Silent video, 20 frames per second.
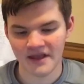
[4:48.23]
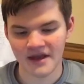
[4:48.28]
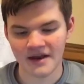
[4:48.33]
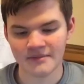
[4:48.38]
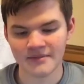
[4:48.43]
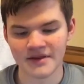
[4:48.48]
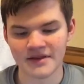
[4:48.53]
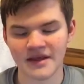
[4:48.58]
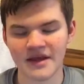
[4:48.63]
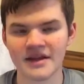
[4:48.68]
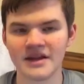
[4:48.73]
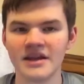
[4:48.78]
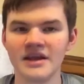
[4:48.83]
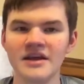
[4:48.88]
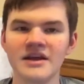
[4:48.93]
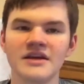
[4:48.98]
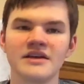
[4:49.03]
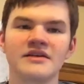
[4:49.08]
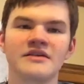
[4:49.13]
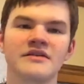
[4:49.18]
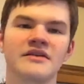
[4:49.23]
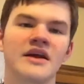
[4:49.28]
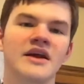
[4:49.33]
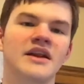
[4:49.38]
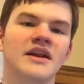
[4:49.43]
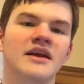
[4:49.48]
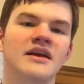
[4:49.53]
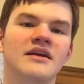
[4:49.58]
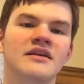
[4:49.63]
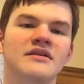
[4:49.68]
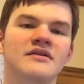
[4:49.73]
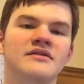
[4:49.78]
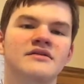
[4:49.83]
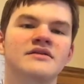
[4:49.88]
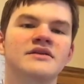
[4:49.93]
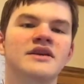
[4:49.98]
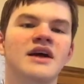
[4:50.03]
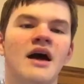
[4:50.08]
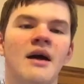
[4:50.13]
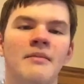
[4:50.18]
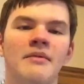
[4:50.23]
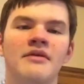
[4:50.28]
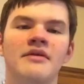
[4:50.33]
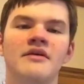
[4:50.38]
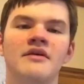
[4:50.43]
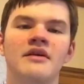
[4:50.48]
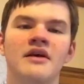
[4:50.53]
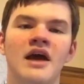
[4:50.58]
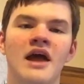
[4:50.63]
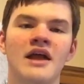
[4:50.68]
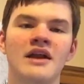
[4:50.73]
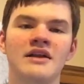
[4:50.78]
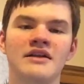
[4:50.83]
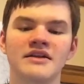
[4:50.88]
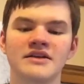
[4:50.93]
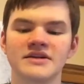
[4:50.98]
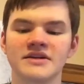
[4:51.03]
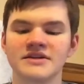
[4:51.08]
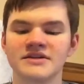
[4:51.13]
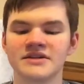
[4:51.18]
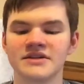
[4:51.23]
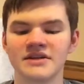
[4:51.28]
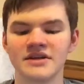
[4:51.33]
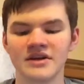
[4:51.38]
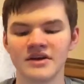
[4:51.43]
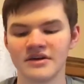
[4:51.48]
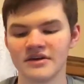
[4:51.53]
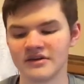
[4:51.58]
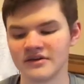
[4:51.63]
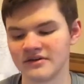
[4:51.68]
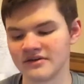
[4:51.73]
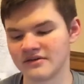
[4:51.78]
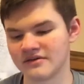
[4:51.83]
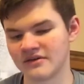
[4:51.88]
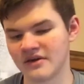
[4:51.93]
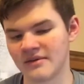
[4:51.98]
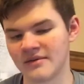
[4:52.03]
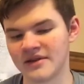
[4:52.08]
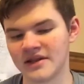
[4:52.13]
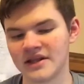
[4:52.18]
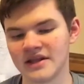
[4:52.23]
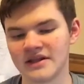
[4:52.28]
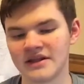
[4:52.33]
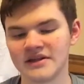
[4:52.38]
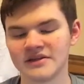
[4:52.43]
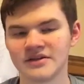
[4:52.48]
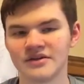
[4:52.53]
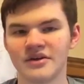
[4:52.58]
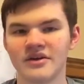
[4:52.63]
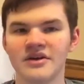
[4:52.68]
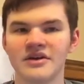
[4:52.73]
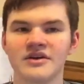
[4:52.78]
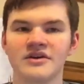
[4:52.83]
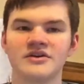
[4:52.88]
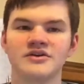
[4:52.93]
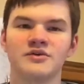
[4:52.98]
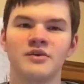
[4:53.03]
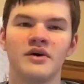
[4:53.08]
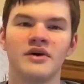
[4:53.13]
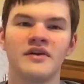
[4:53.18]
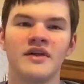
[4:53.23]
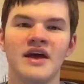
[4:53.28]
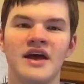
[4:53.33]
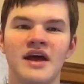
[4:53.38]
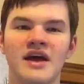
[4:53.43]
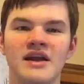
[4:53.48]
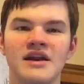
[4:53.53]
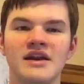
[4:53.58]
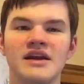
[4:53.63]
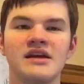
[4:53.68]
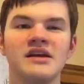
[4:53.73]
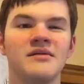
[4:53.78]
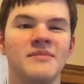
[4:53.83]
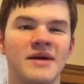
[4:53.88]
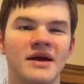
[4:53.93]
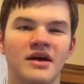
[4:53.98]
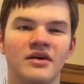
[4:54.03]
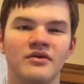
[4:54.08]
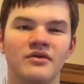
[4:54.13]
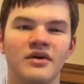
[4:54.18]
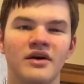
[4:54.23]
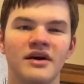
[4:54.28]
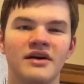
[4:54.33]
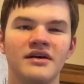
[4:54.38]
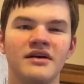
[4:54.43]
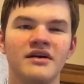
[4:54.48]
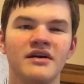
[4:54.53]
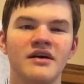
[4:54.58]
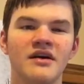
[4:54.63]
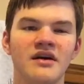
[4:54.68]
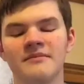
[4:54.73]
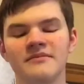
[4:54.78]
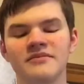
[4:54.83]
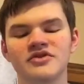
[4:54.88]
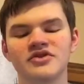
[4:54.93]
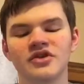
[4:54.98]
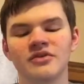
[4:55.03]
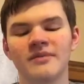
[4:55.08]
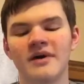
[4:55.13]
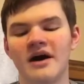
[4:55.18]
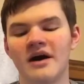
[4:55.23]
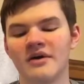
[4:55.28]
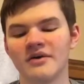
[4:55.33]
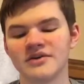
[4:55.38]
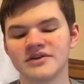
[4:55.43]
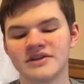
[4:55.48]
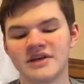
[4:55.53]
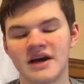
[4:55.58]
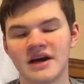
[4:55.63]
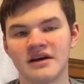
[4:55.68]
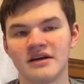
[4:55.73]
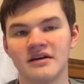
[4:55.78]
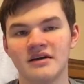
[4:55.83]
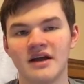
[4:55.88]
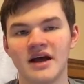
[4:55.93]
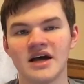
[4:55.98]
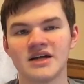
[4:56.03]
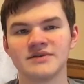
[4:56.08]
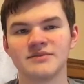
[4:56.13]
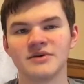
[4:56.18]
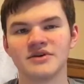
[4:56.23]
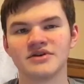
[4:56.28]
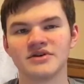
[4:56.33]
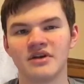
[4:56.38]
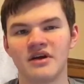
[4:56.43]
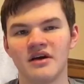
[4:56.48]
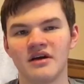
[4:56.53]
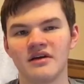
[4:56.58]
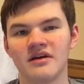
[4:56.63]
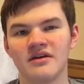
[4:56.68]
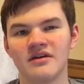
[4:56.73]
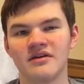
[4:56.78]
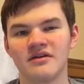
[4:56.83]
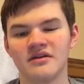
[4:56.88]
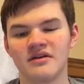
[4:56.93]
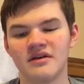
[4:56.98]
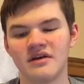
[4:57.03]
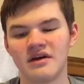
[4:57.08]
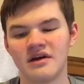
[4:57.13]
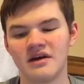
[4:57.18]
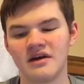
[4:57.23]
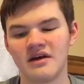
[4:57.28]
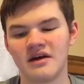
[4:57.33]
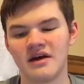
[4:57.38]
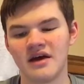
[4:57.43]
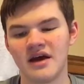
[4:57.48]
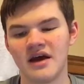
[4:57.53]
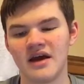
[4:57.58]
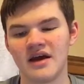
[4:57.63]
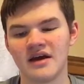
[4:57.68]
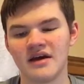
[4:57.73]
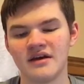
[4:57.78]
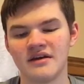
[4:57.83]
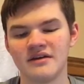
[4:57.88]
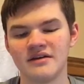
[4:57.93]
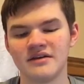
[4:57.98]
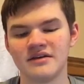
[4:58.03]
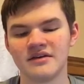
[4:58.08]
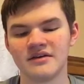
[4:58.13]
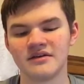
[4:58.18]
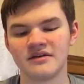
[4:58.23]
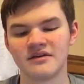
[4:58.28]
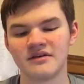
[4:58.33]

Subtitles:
I mean, they need depth, and this is the year. I mean, these are the years where they need to make a run. Joe Mauer is not going to last much longer, and